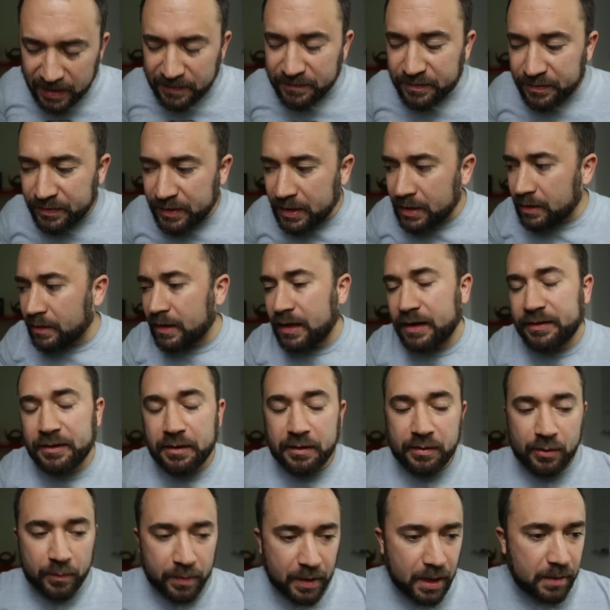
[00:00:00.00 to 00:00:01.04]
Even then, a lot of
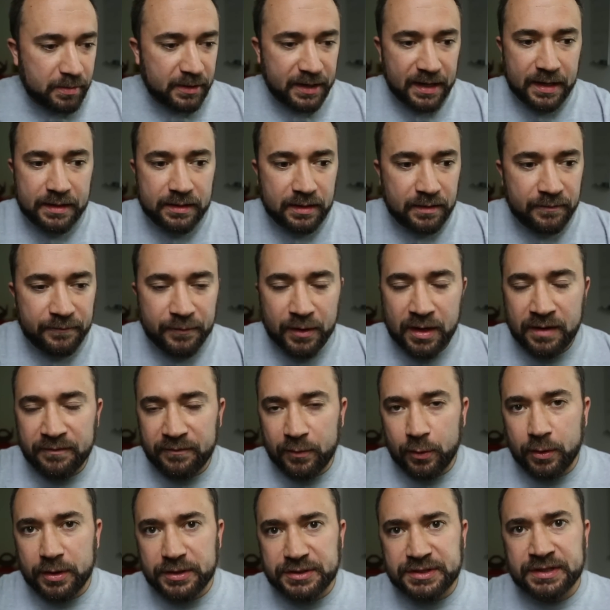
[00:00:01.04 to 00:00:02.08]
those will probably end in
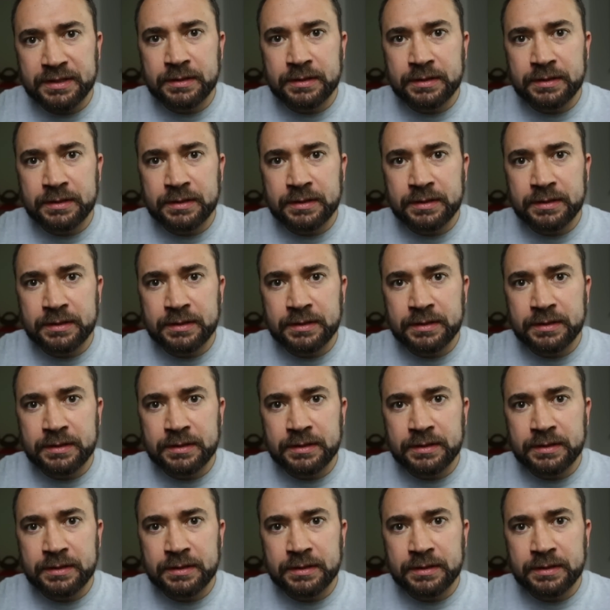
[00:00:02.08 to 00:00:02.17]
friend-vorce.